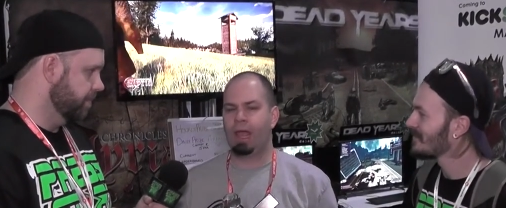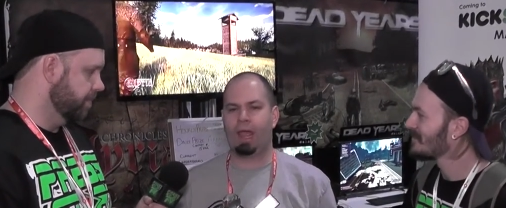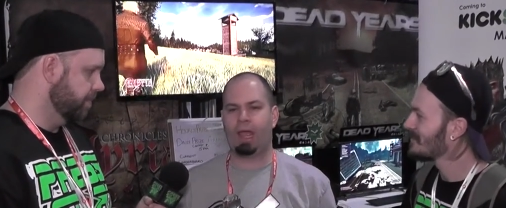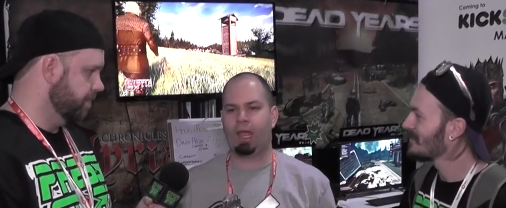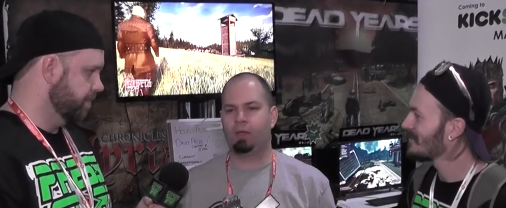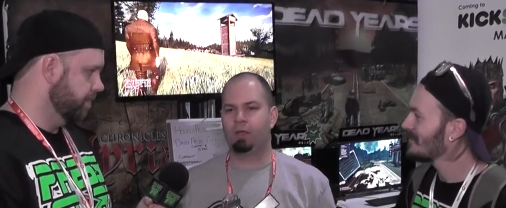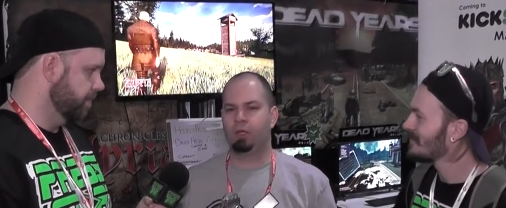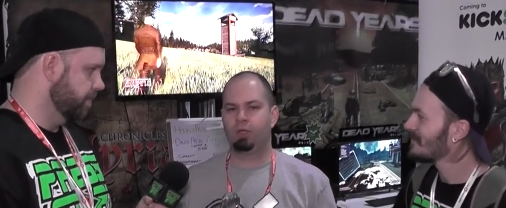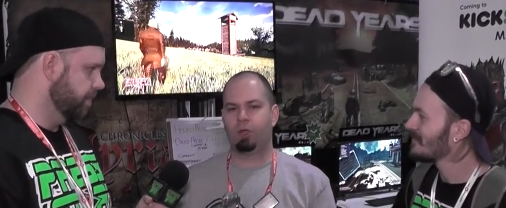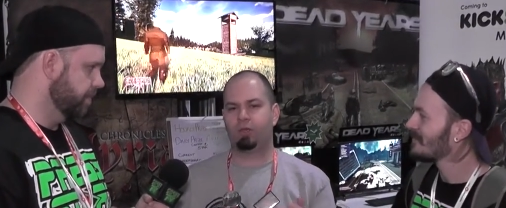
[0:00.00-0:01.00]
Speaker 1: And
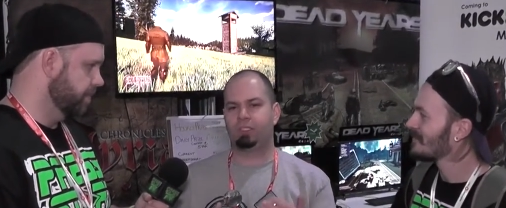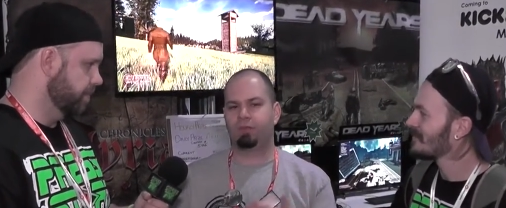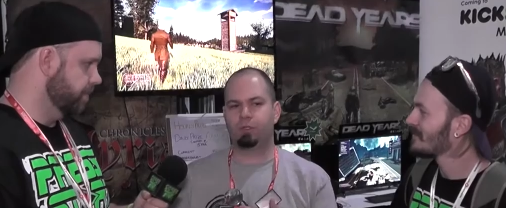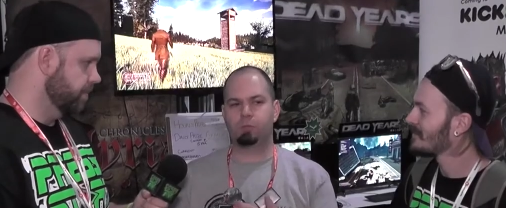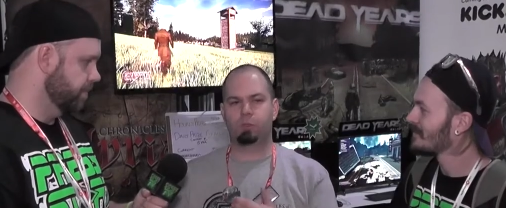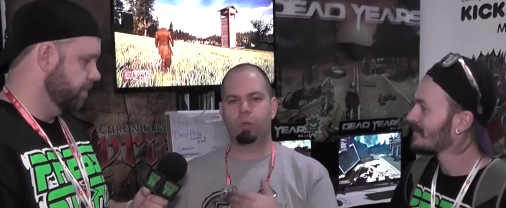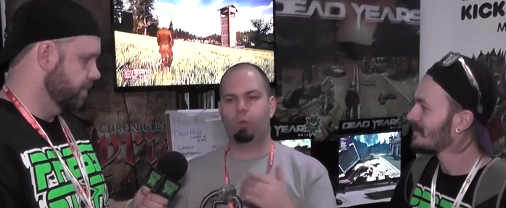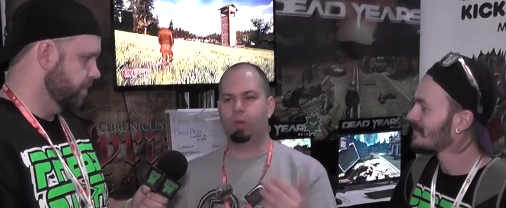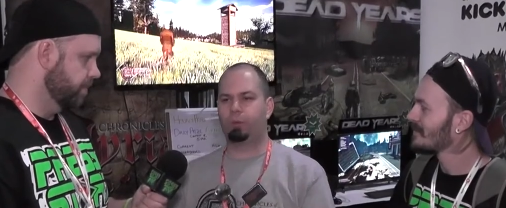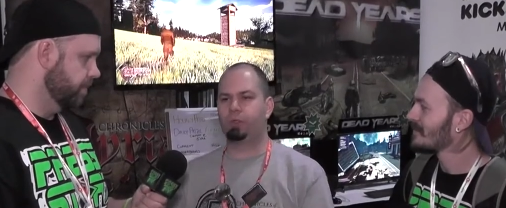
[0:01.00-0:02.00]
you know, the difference between
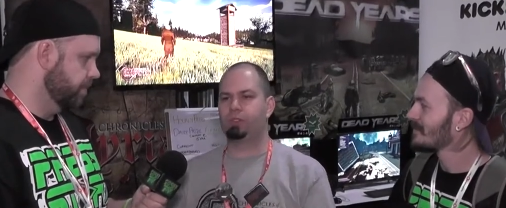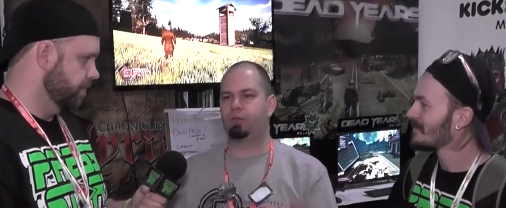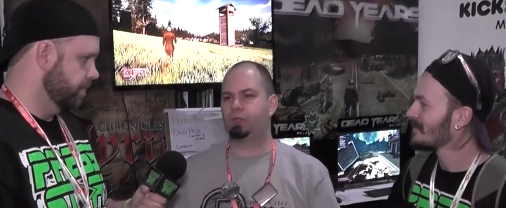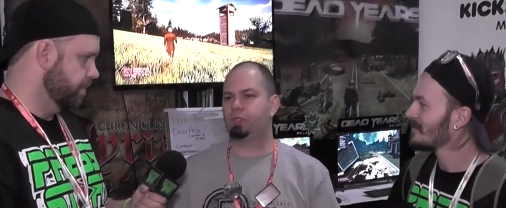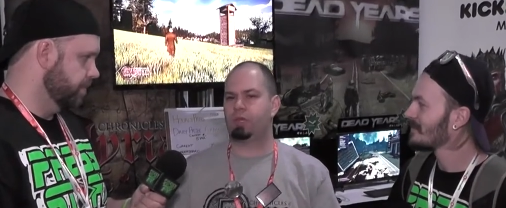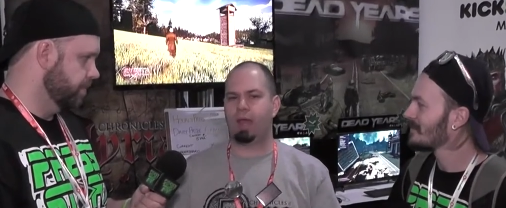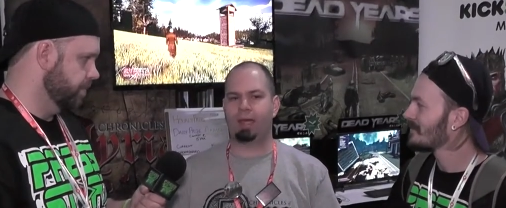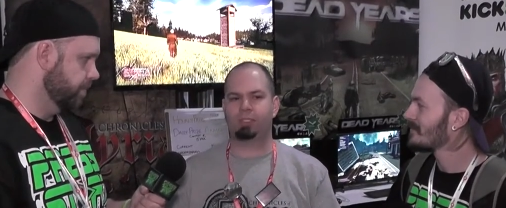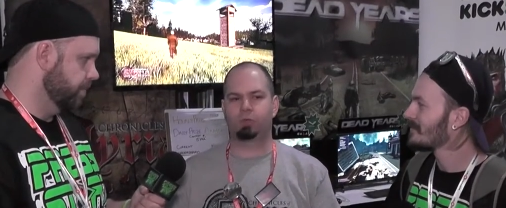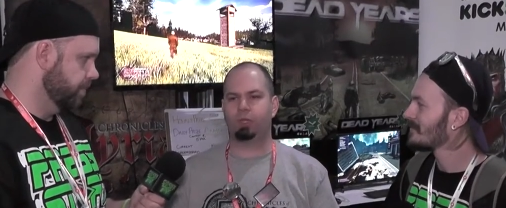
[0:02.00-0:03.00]
one person versus the
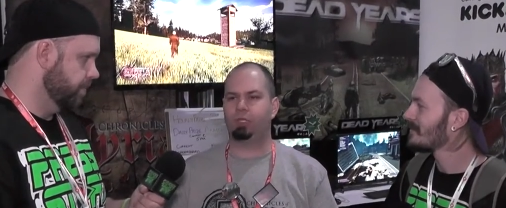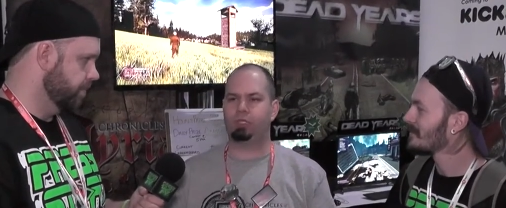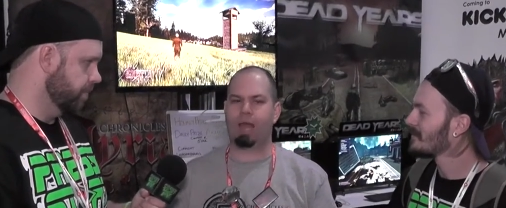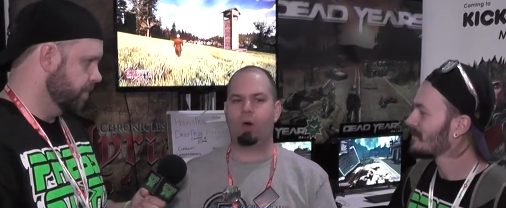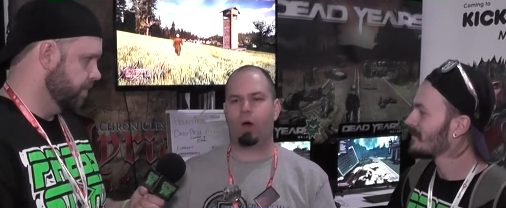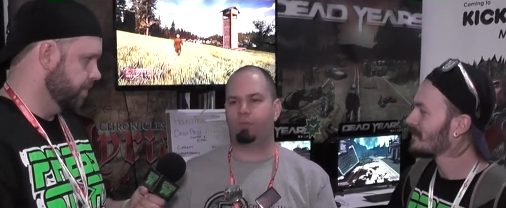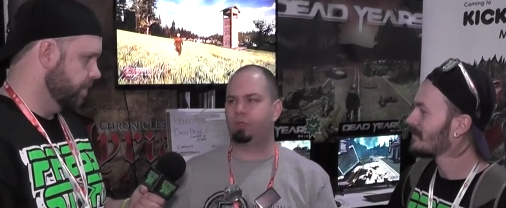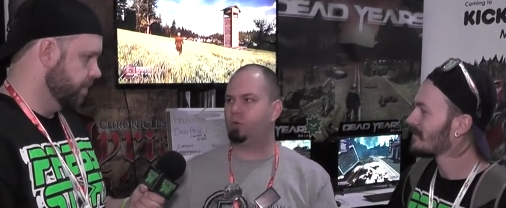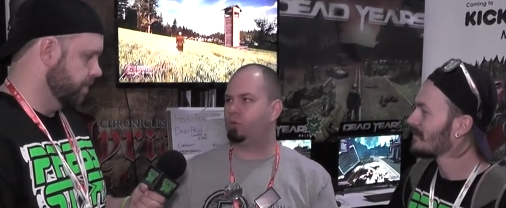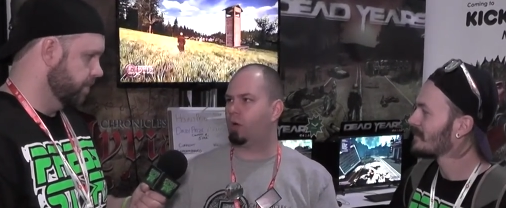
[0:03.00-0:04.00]
next is really just how often
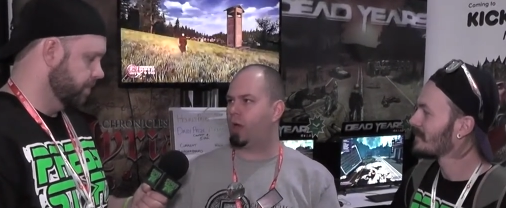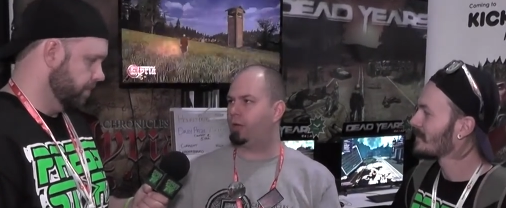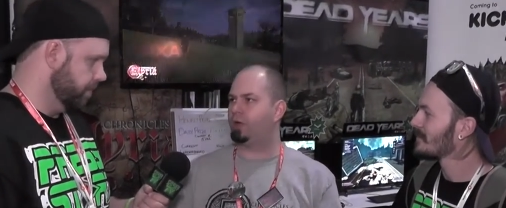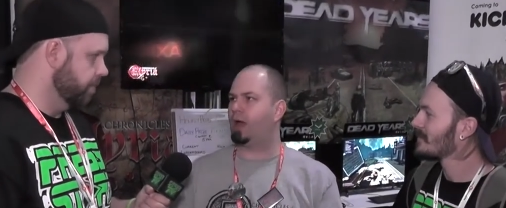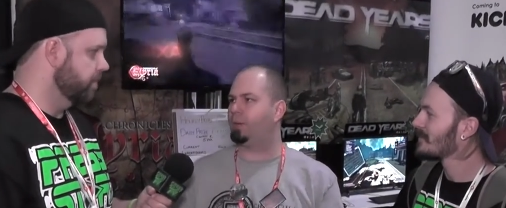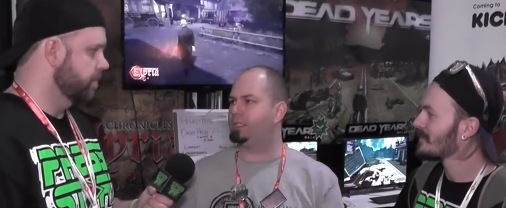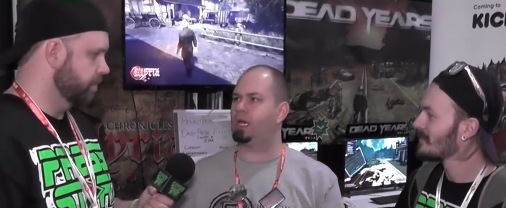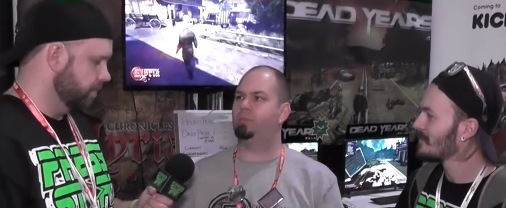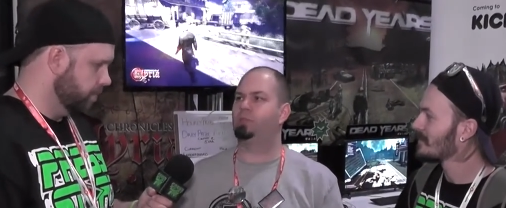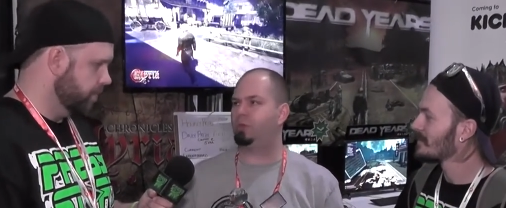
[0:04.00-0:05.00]
you grind or how many
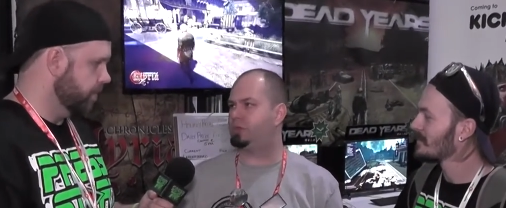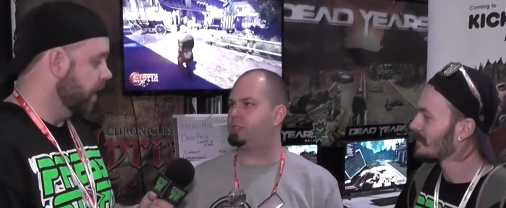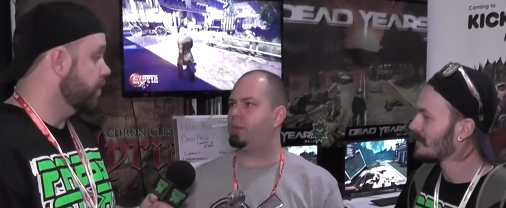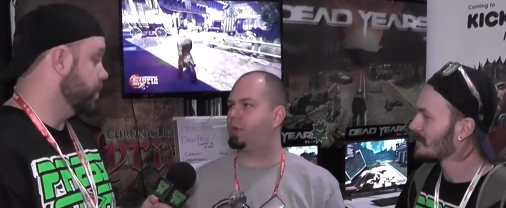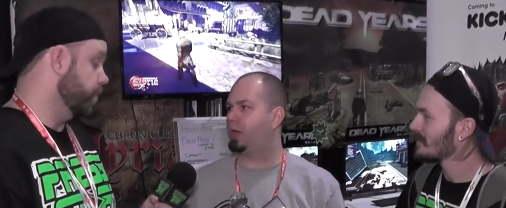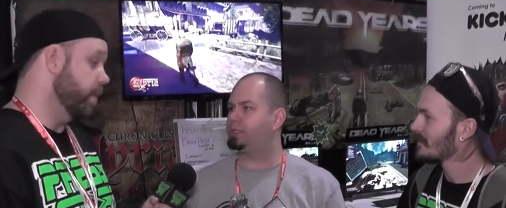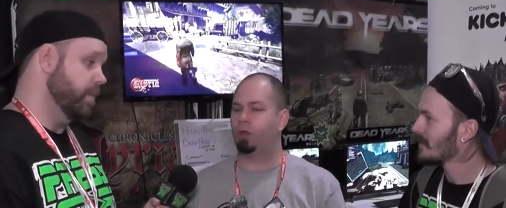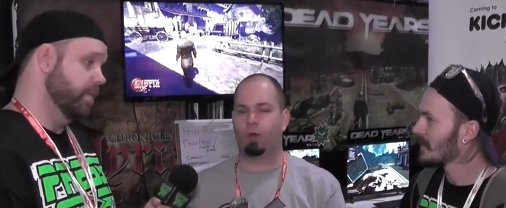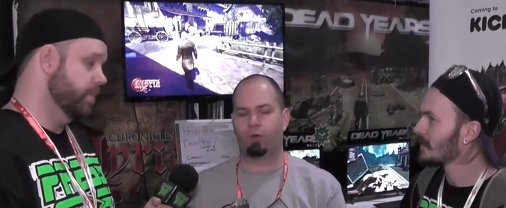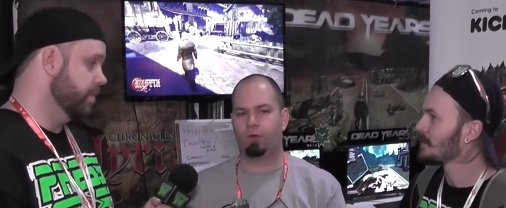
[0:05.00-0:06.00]
times you do the same content
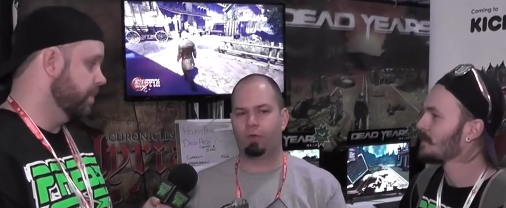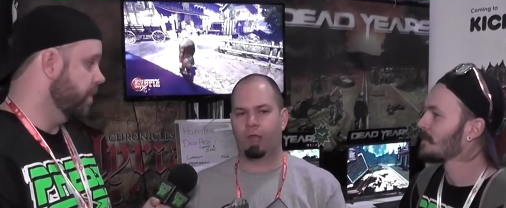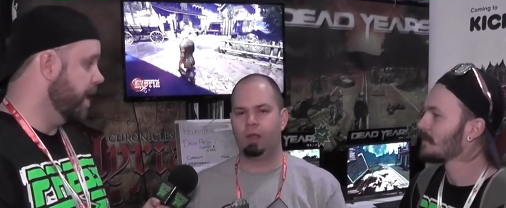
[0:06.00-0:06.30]
over and over again.